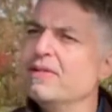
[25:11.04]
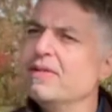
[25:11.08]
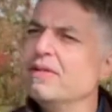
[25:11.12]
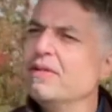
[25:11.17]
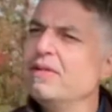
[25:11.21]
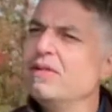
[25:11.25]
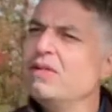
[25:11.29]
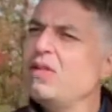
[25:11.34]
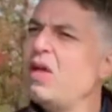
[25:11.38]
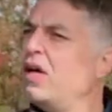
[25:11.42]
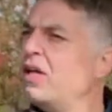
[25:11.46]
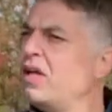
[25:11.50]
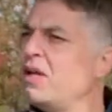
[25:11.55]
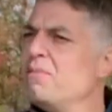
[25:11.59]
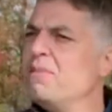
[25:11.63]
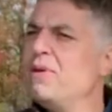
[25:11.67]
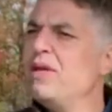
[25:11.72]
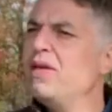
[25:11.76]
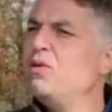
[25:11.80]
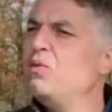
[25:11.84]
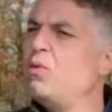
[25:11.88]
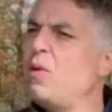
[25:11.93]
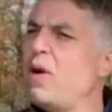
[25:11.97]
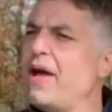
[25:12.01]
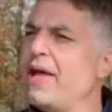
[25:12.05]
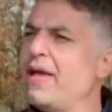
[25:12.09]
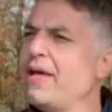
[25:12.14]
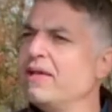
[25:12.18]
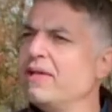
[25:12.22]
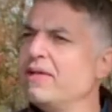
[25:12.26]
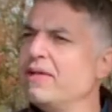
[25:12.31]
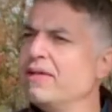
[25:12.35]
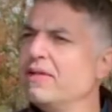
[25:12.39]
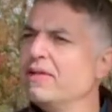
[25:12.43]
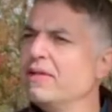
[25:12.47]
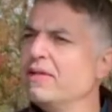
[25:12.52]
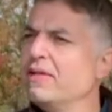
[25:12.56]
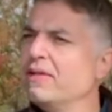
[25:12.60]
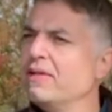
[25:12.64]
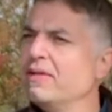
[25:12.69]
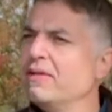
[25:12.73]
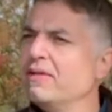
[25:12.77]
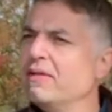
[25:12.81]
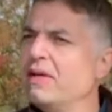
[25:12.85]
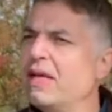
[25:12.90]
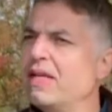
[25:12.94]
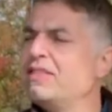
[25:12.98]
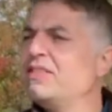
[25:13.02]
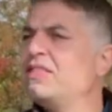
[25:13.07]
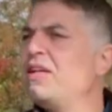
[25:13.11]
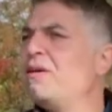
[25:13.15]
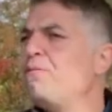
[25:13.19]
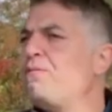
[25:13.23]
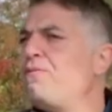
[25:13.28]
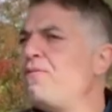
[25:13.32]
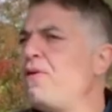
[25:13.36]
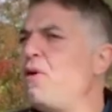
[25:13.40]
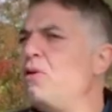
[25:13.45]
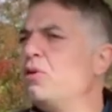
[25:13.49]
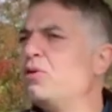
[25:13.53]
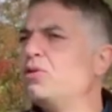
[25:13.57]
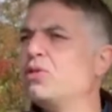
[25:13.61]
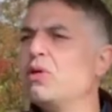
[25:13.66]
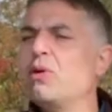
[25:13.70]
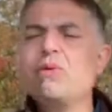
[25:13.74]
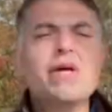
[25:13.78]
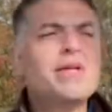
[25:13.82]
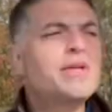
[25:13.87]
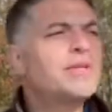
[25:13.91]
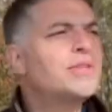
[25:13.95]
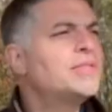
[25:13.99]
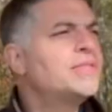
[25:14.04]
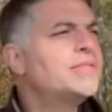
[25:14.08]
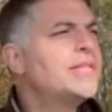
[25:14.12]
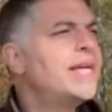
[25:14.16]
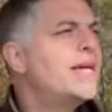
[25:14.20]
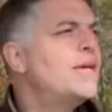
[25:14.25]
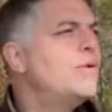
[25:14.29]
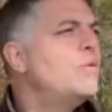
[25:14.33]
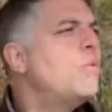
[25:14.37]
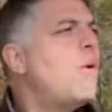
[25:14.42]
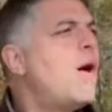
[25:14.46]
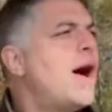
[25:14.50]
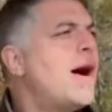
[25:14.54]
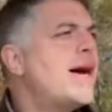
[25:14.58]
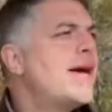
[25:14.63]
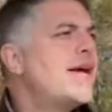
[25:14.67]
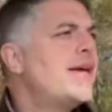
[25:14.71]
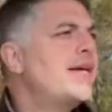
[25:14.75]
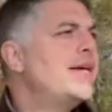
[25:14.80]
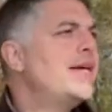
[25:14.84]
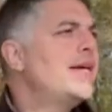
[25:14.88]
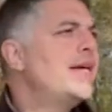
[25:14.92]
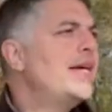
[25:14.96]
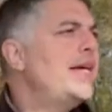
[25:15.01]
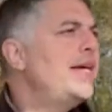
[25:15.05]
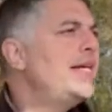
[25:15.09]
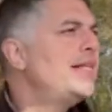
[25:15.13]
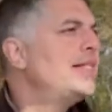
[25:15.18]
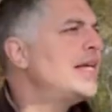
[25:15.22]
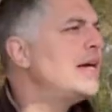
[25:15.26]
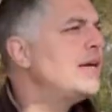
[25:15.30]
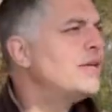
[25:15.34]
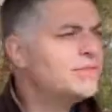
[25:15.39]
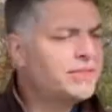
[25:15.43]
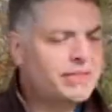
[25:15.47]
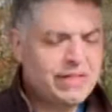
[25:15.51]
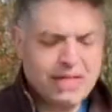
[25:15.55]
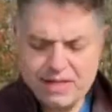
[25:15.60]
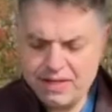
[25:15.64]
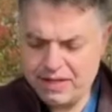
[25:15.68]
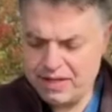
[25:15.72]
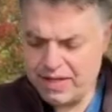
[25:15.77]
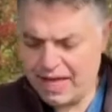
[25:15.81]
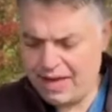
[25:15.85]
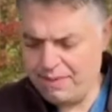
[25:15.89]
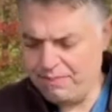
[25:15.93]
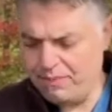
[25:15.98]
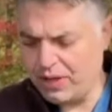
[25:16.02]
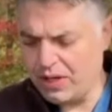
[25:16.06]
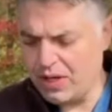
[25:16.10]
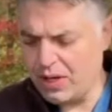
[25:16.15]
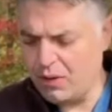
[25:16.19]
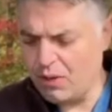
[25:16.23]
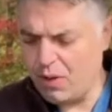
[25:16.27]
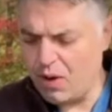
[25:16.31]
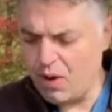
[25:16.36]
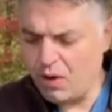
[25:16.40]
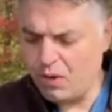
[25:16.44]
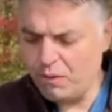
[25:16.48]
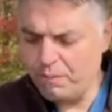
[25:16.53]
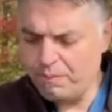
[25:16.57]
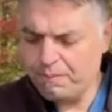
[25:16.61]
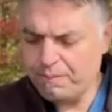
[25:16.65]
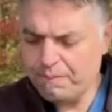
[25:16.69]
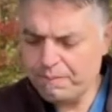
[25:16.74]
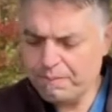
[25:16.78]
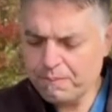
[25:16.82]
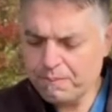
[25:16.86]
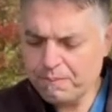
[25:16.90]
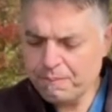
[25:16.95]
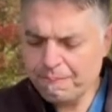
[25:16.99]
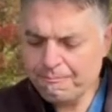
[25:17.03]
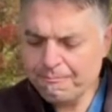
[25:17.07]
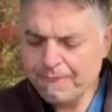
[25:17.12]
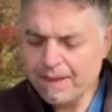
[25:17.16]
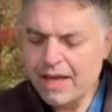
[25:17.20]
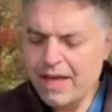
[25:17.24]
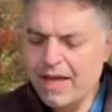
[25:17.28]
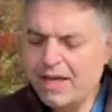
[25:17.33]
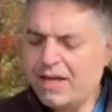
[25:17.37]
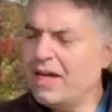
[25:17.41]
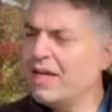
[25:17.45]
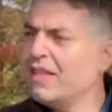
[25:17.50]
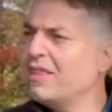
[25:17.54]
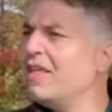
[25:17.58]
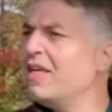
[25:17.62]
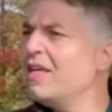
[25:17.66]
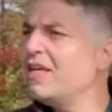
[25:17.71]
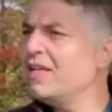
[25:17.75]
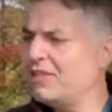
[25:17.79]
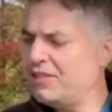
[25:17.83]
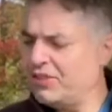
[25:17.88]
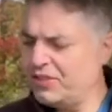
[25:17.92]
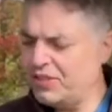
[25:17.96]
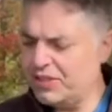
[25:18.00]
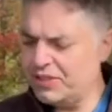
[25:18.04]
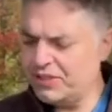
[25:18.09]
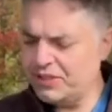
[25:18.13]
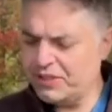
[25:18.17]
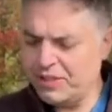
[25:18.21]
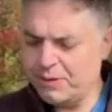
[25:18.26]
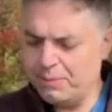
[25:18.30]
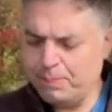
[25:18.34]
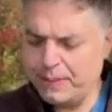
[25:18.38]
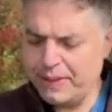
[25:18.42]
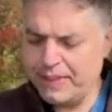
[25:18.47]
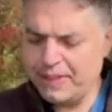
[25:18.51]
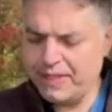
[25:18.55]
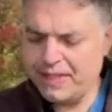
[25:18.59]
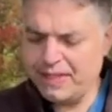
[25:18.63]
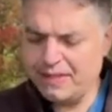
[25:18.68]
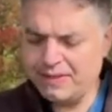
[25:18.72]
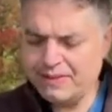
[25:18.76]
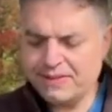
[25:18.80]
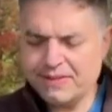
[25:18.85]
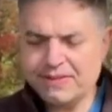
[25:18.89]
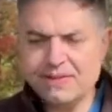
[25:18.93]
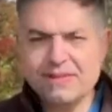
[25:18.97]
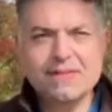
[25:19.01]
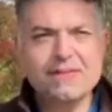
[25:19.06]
Not in a mean way. And some folks don't understand why he tells him to go home. And I think it's just simply this.